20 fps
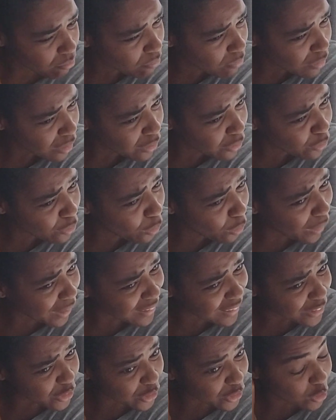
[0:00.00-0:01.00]
and they
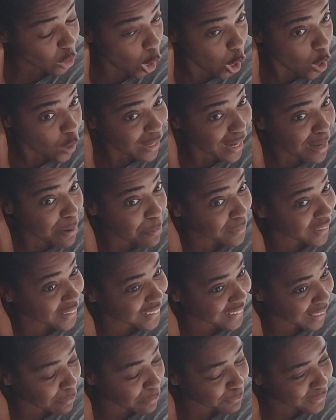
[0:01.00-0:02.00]
just all came at the
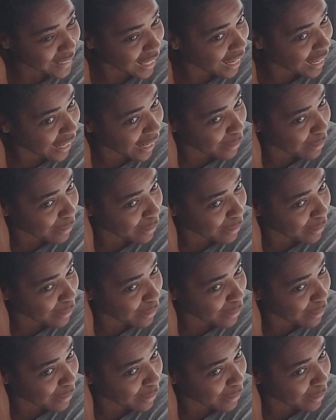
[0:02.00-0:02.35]
same time.